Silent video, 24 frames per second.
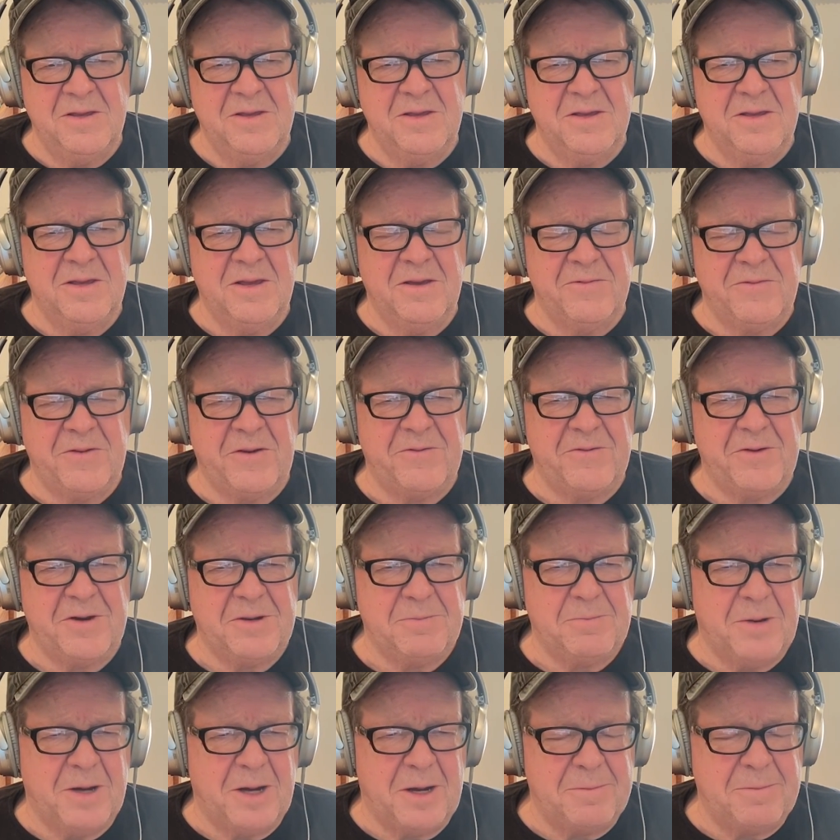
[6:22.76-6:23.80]
every
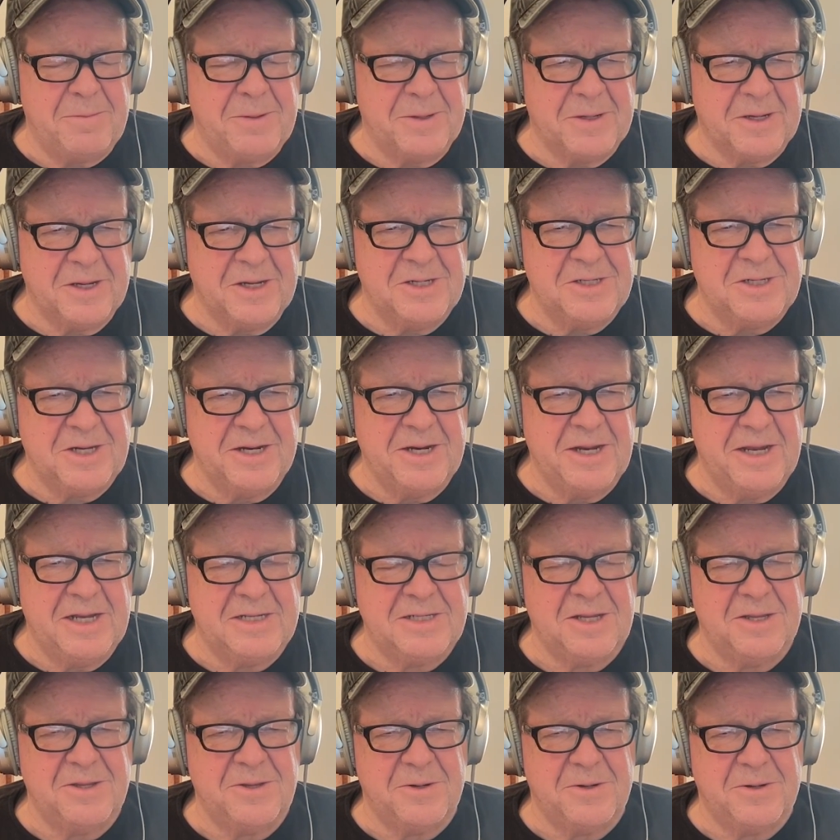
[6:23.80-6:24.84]
population
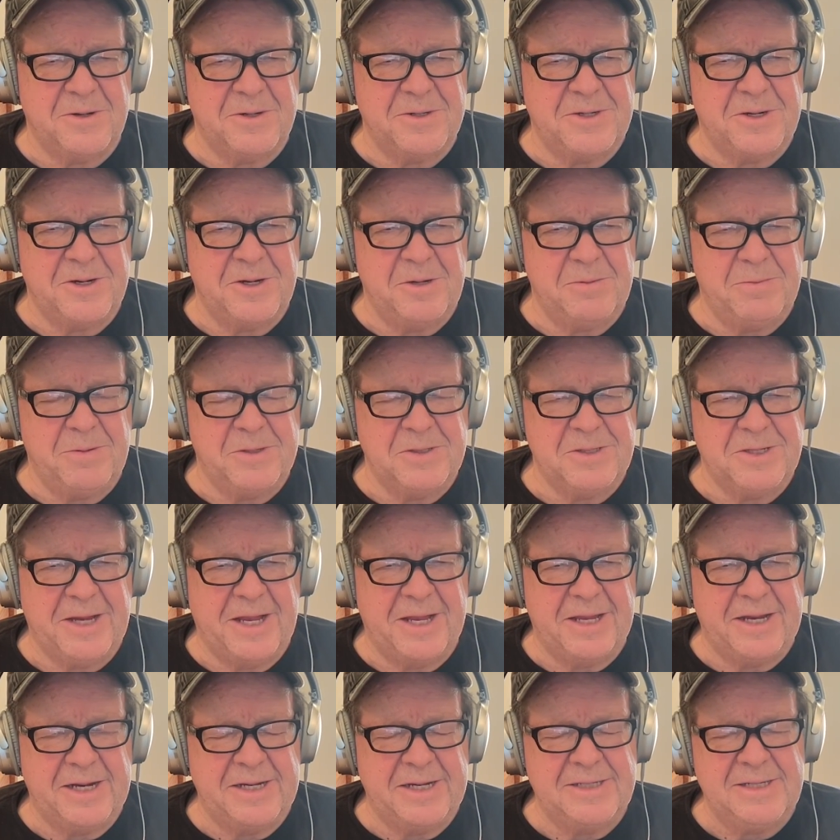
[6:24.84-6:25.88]
has authoritarian
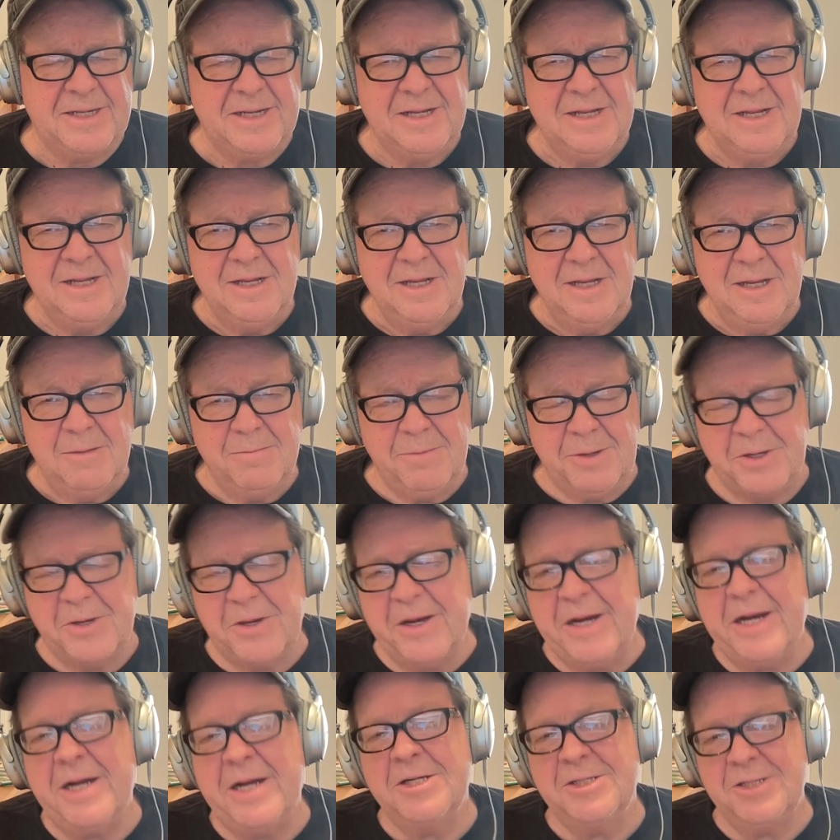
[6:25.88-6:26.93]
personalities. But you
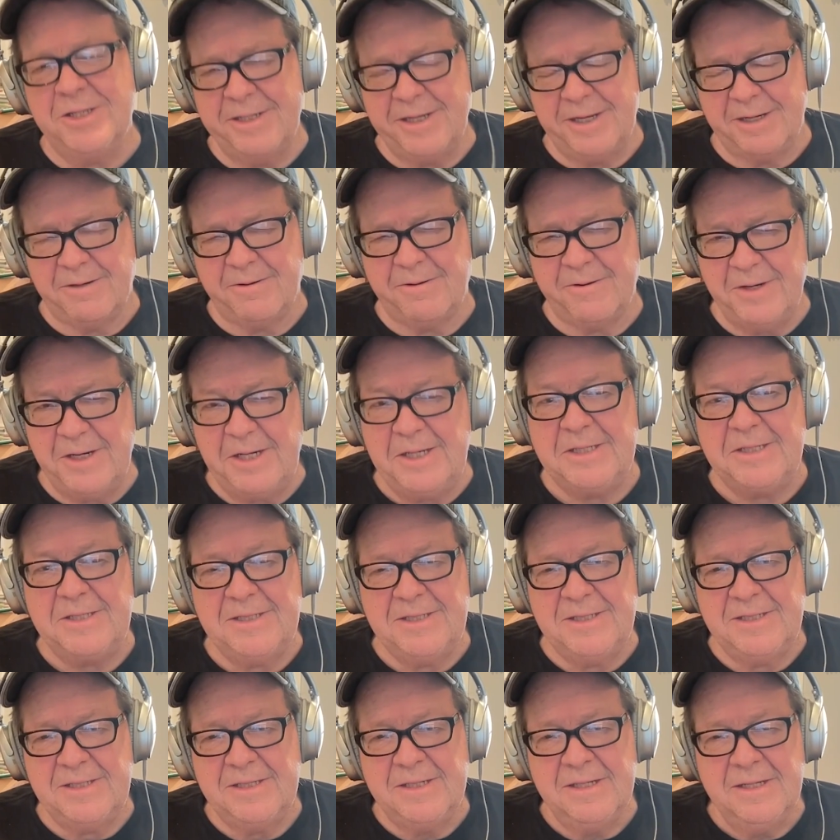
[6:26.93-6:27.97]
can actually
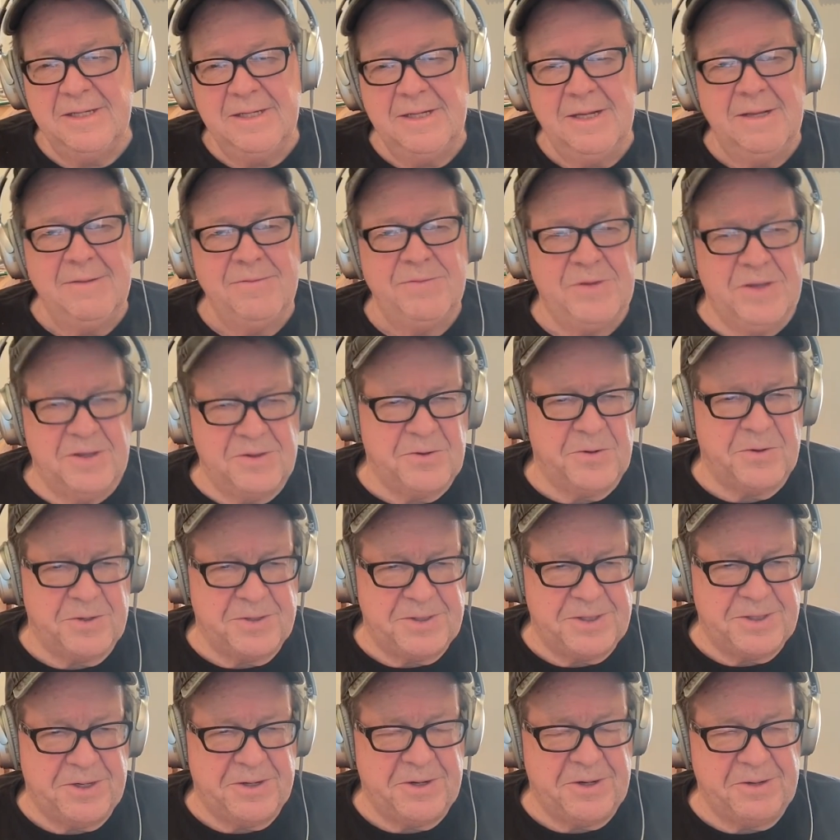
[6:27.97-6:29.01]
increase
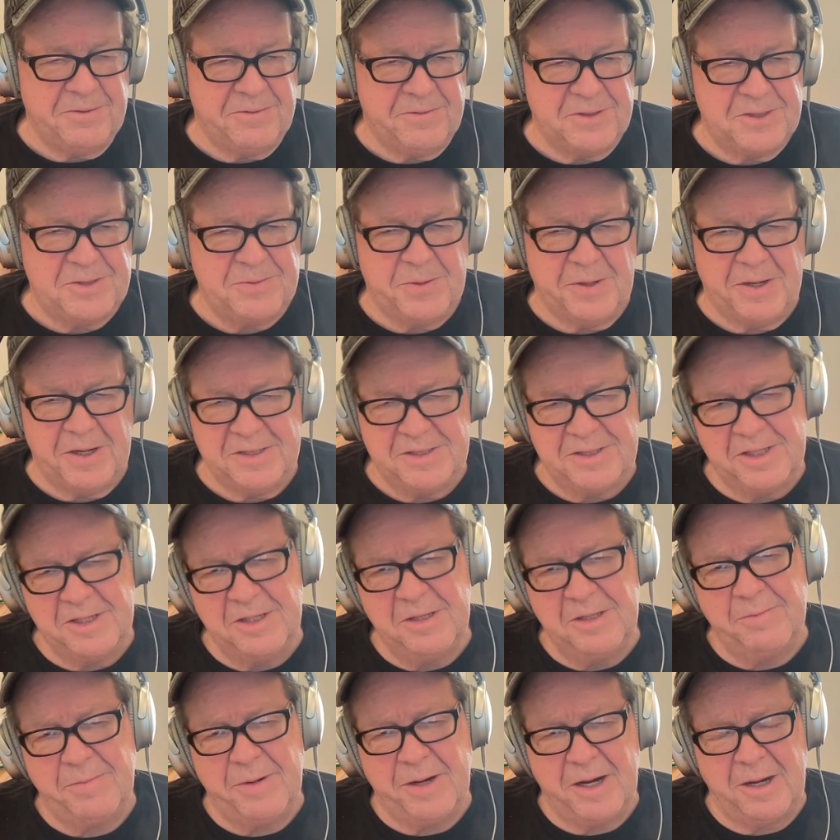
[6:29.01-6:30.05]
authoritarian response in
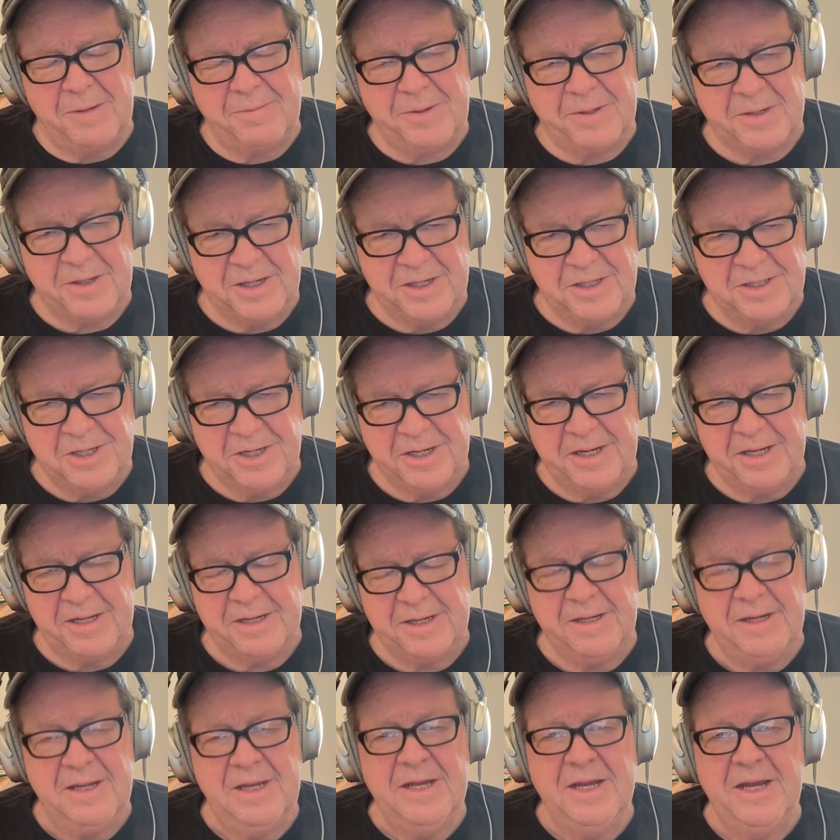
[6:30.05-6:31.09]
the
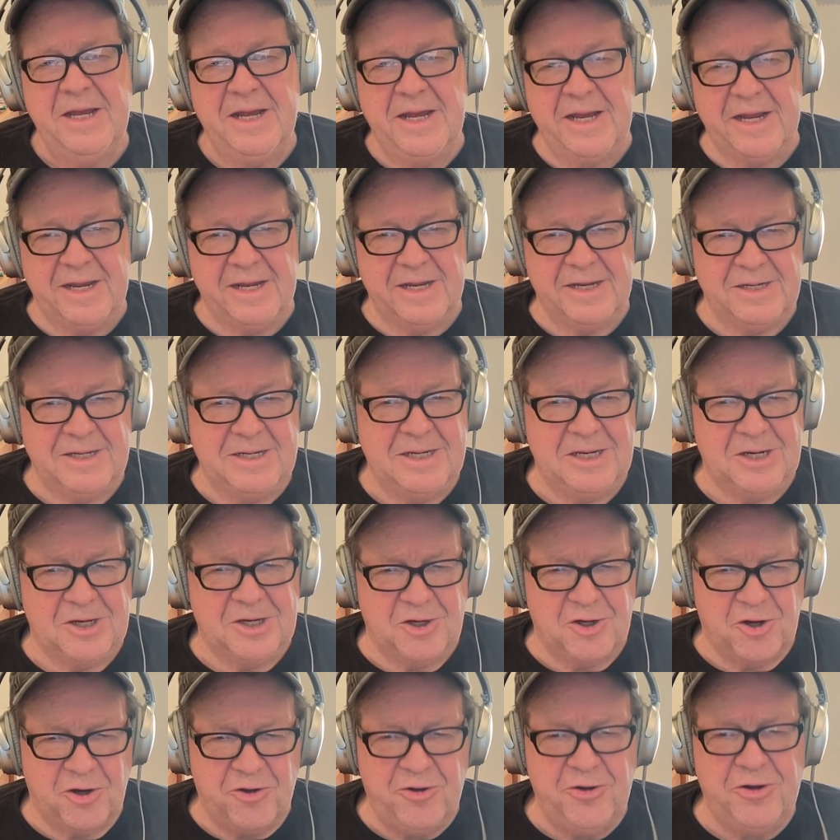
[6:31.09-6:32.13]
population and
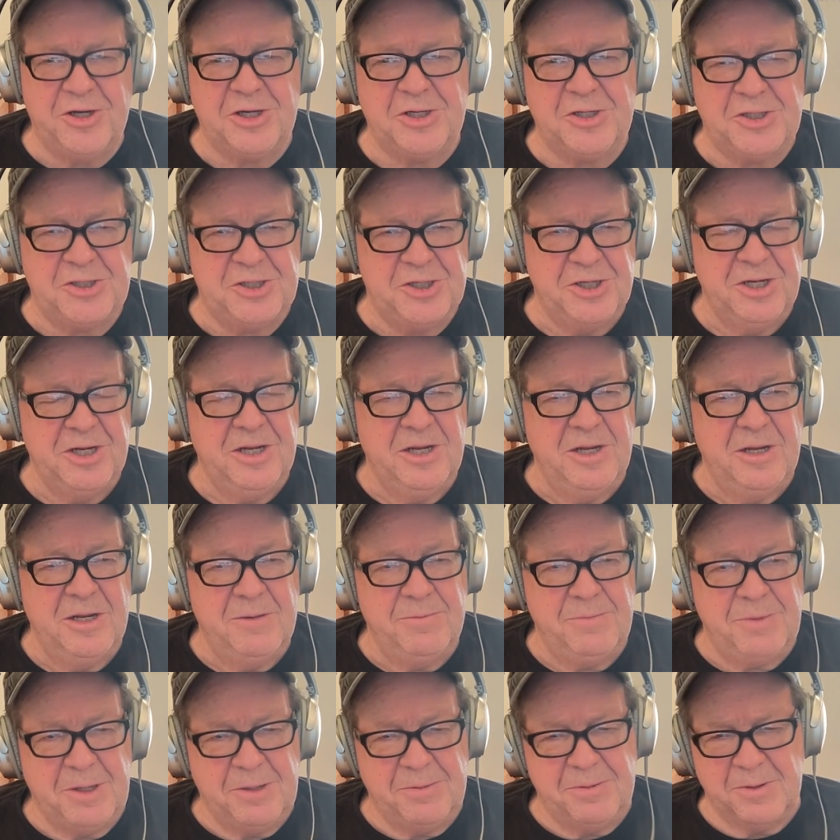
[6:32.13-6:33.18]
encourage
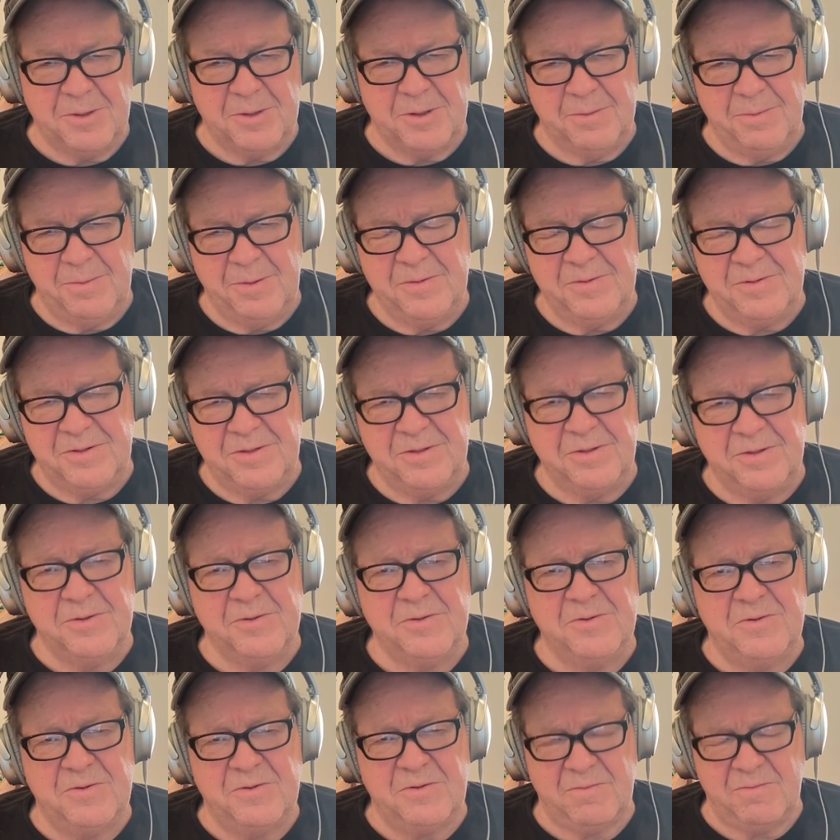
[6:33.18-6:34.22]
people
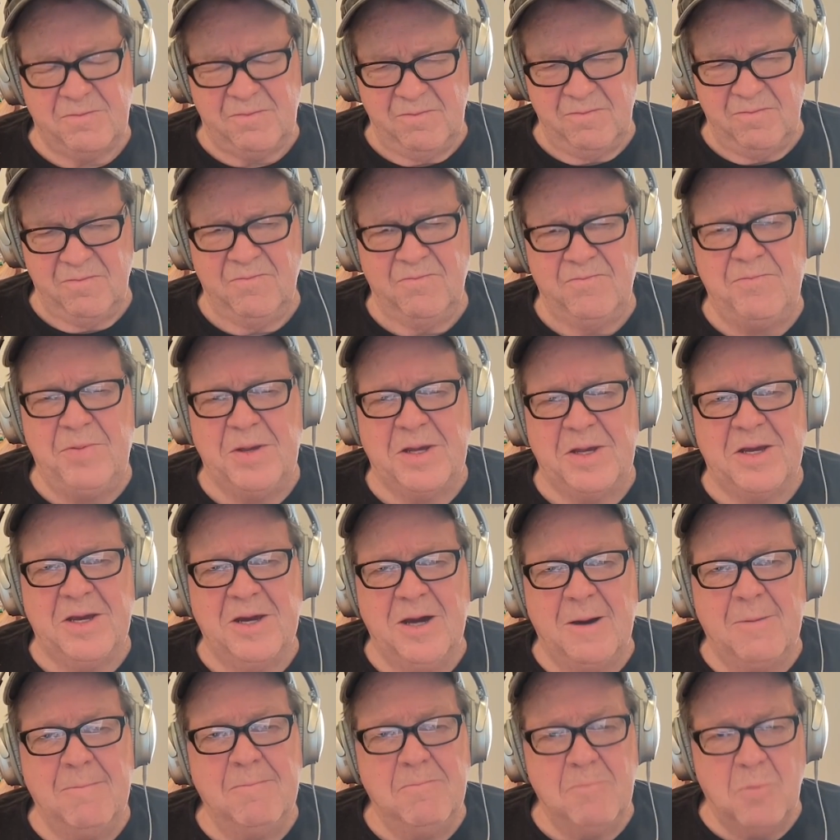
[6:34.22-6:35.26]
to
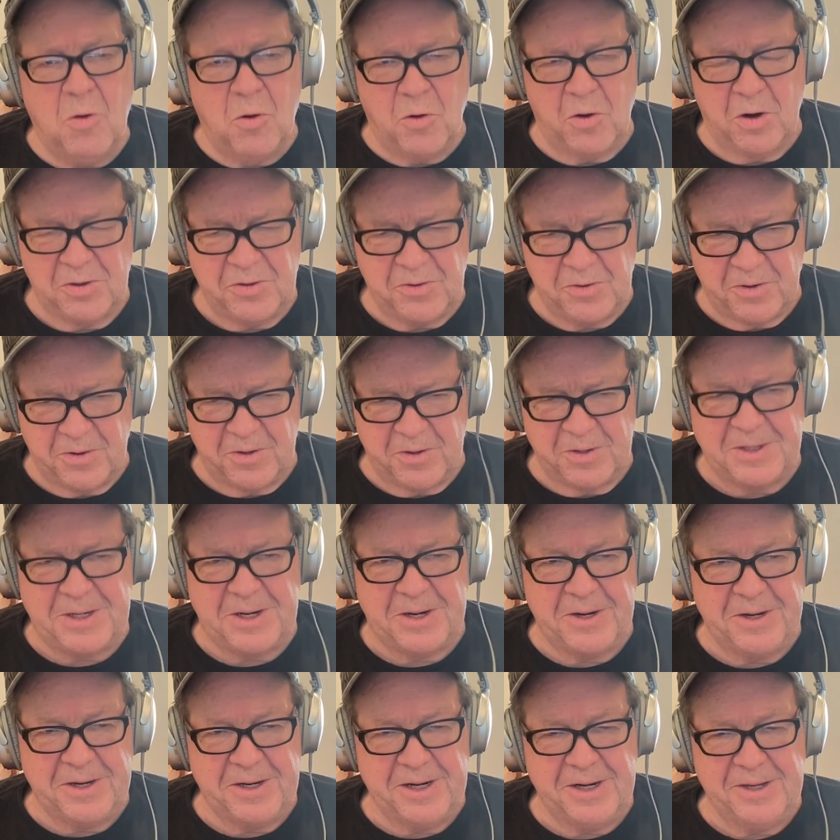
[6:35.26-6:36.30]
become more
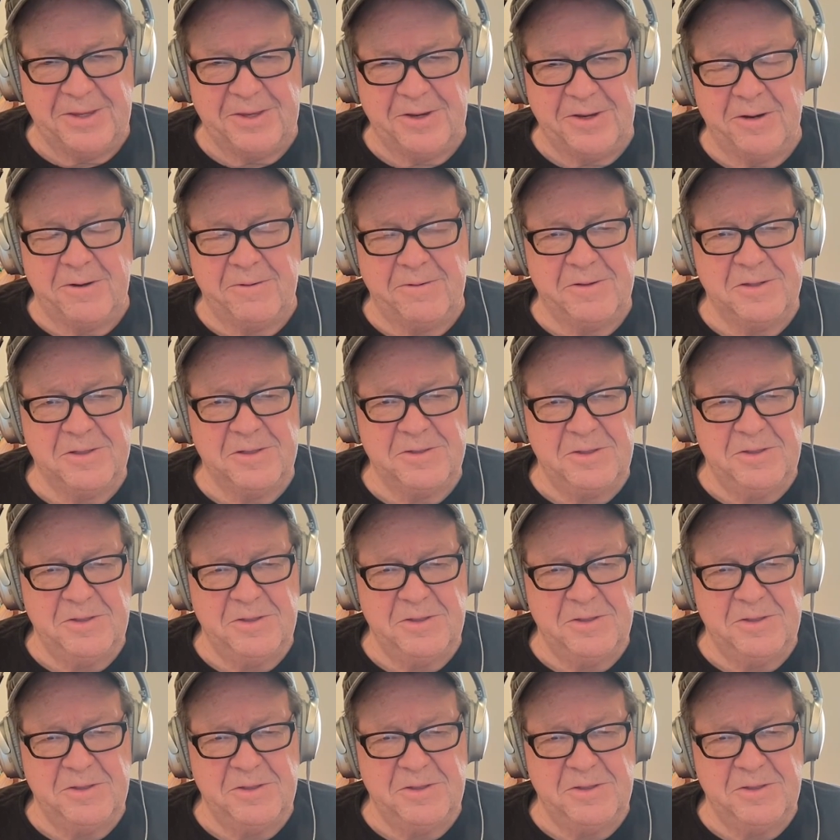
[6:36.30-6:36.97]
authoritarian in their